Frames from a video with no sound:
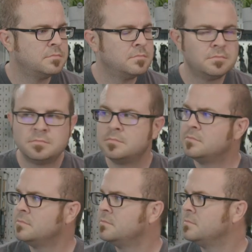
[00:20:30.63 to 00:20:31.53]

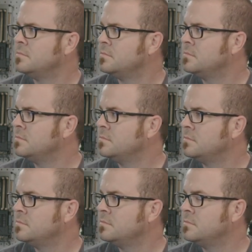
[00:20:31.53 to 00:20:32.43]

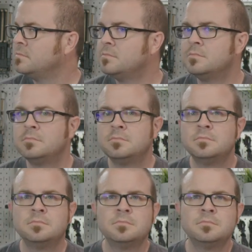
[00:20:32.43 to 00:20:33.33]

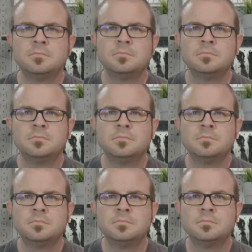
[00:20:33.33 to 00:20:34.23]

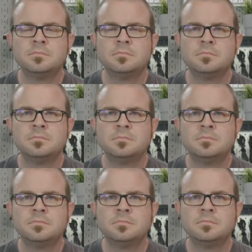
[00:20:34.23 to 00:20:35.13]

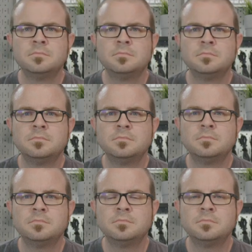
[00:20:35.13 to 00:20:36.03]

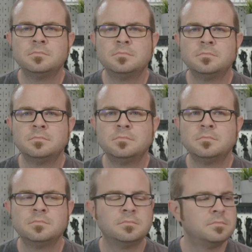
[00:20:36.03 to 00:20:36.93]

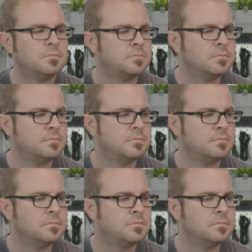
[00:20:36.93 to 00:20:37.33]
[no speech]